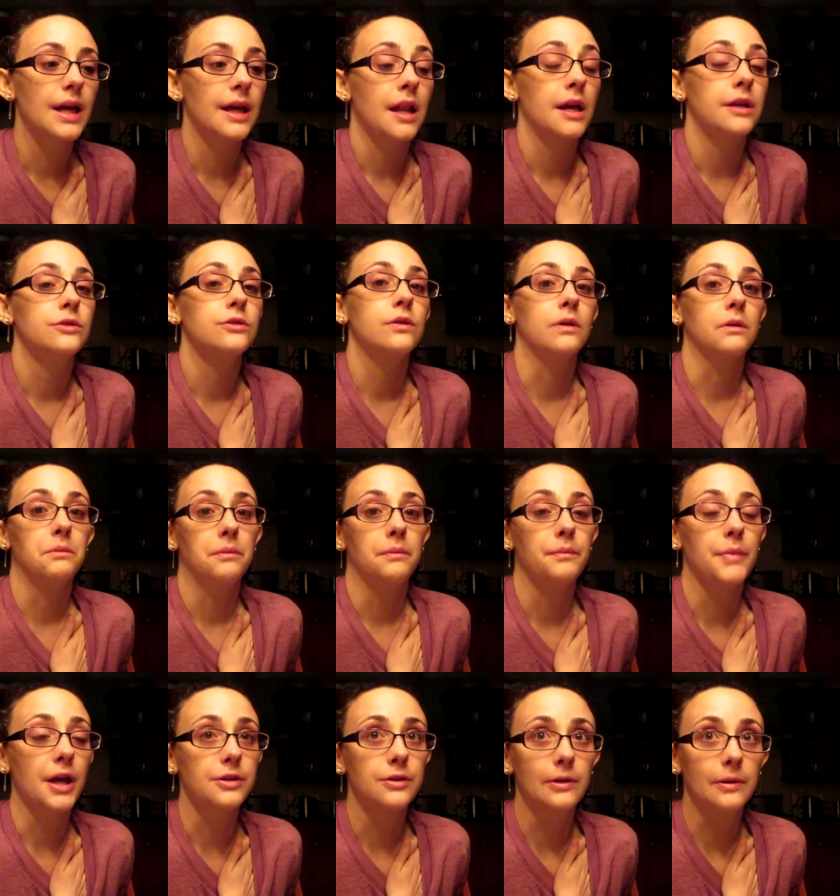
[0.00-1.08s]
and I took
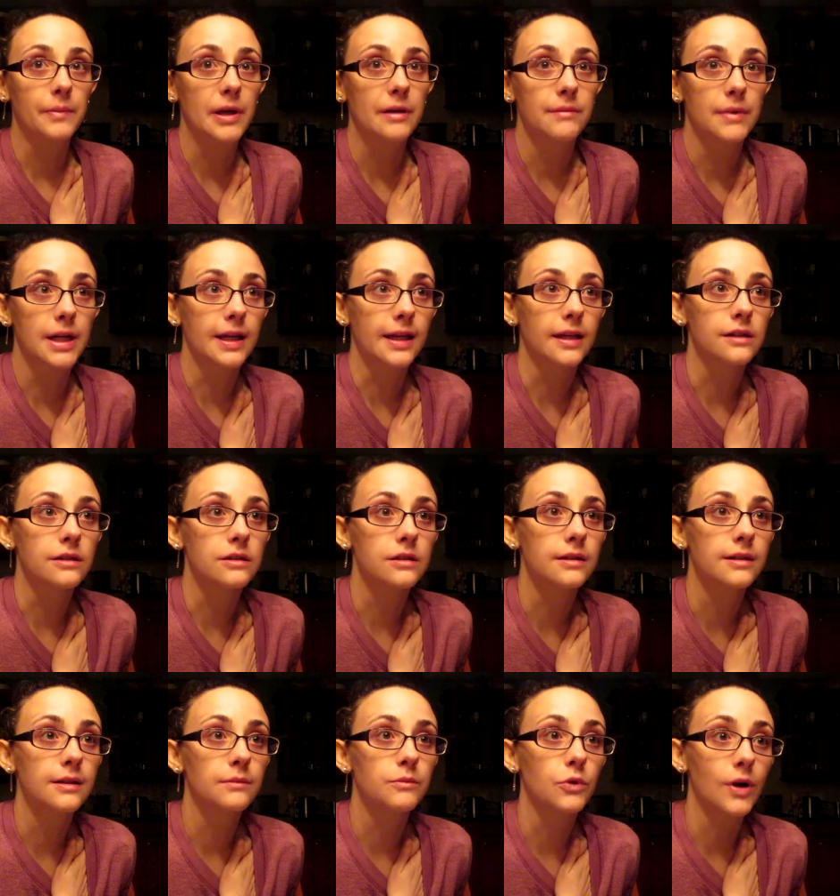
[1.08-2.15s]
pain
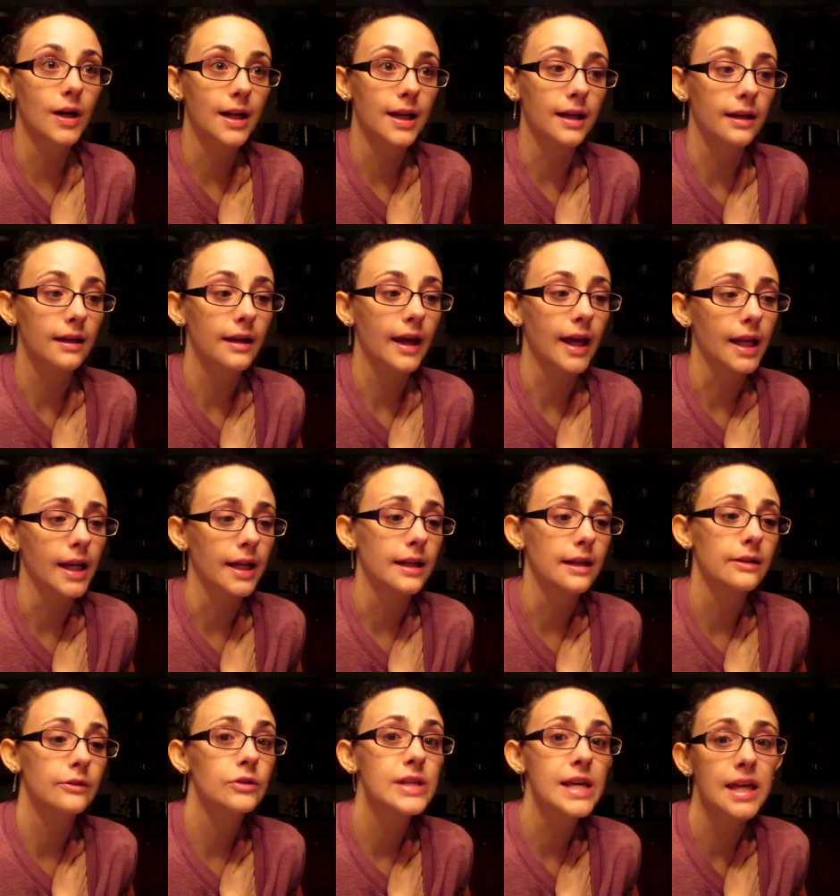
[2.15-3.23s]
medication in the morning, and I
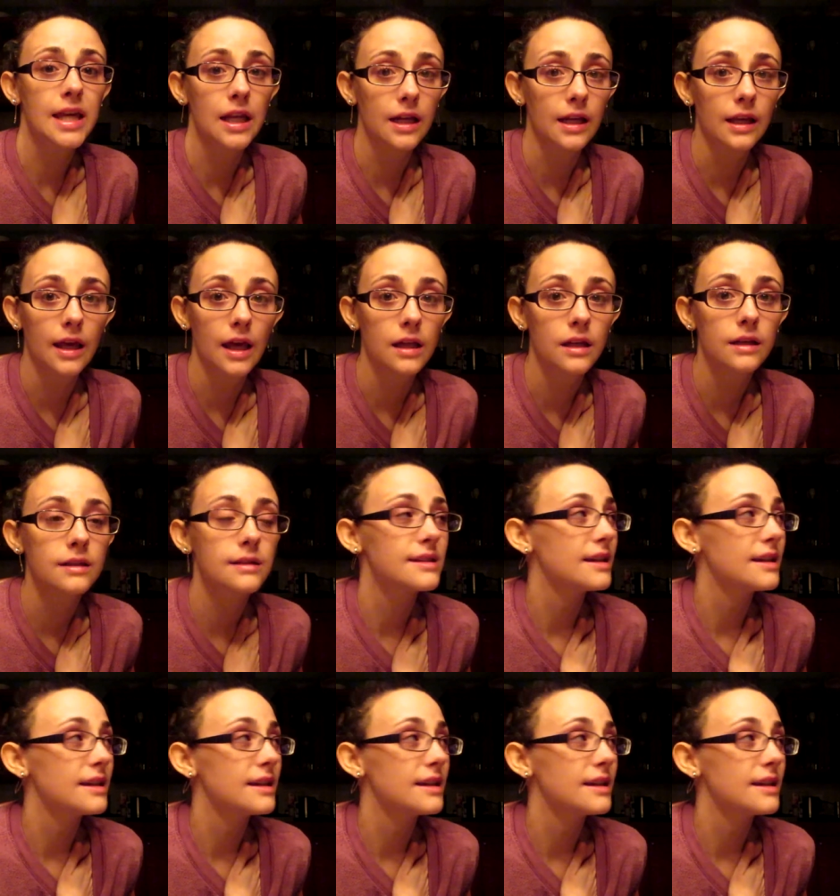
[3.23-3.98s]
didn't take it again